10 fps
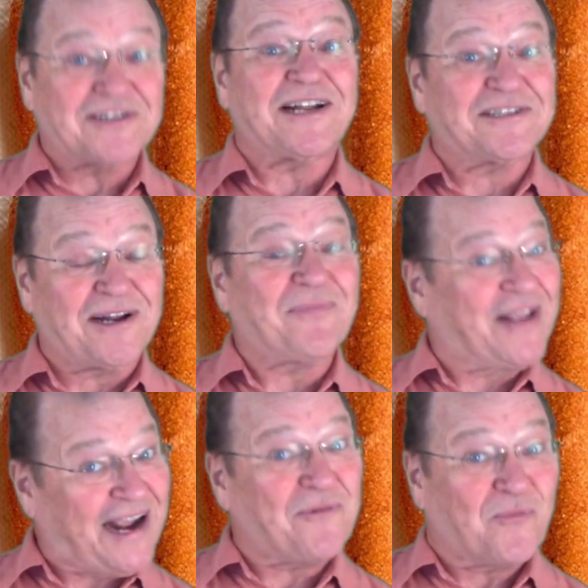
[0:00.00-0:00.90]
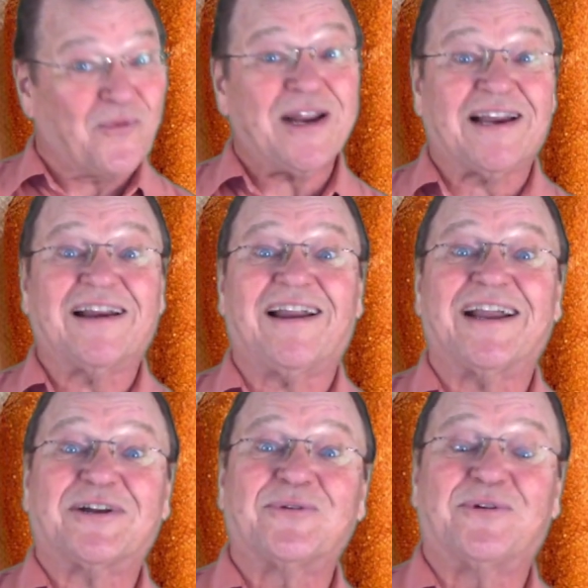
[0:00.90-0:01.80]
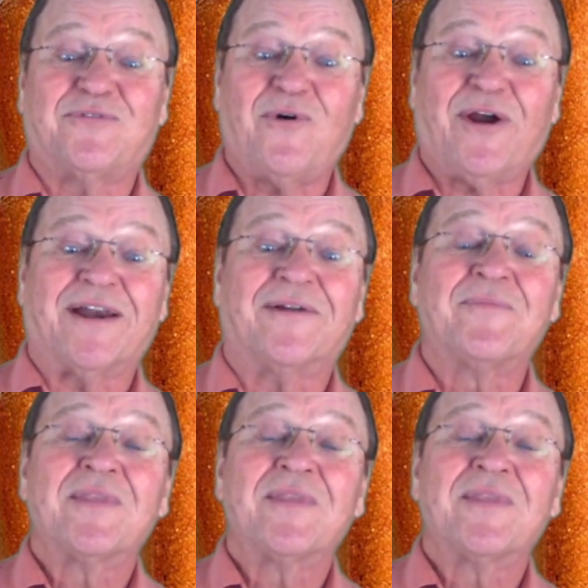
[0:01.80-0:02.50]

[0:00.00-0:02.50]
like something I'd really like to avoid.